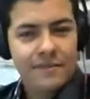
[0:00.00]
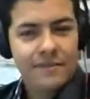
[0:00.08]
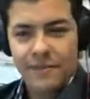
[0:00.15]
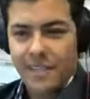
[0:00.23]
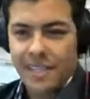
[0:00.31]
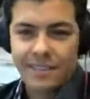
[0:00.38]

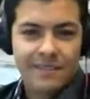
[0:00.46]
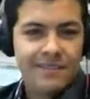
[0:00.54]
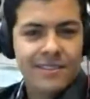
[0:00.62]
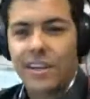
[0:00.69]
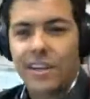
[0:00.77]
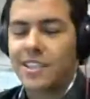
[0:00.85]
that
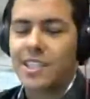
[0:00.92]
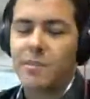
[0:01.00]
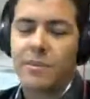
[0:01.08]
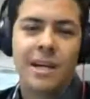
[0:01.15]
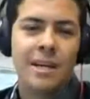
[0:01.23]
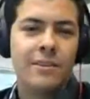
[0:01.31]
talks
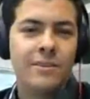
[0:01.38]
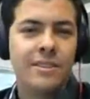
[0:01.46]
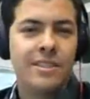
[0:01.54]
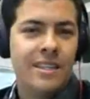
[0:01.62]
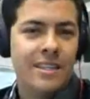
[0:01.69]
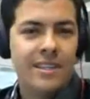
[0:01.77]
about
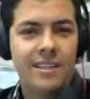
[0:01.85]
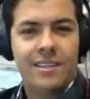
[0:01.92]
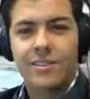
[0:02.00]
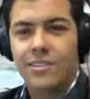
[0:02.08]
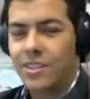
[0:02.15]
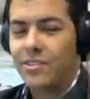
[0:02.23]

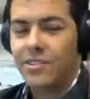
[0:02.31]
continuous